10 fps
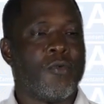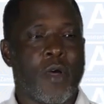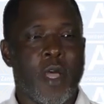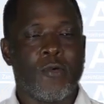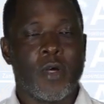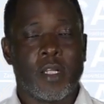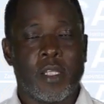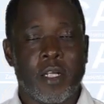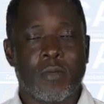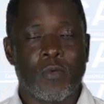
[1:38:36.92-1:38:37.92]
where you get
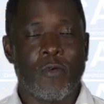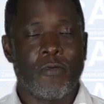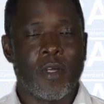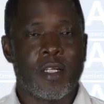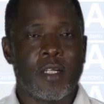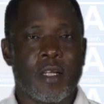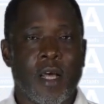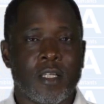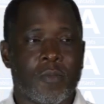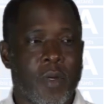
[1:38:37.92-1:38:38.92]
net profit
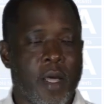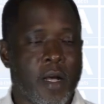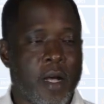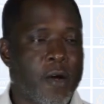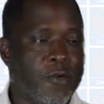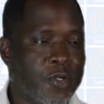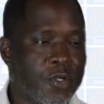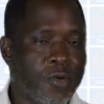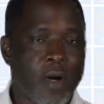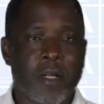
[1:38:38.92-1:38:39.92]
as per
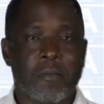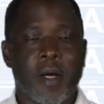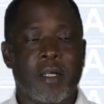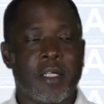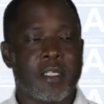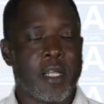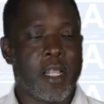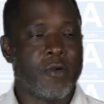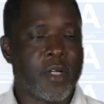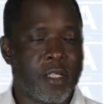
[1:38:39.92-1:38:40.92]
accounts, you add back
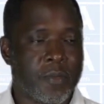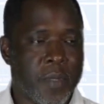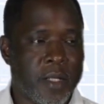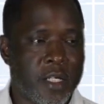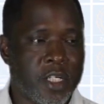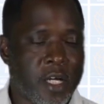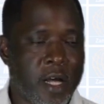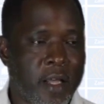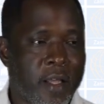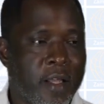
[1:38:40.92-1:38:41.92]
disallowed
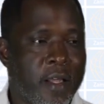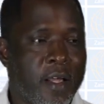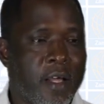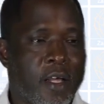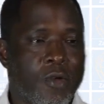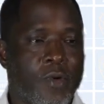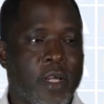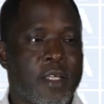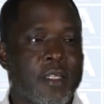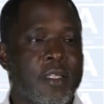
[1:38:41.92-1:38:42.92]
expenditure, you
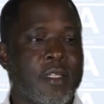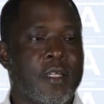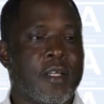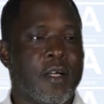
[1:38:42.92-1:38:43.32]
less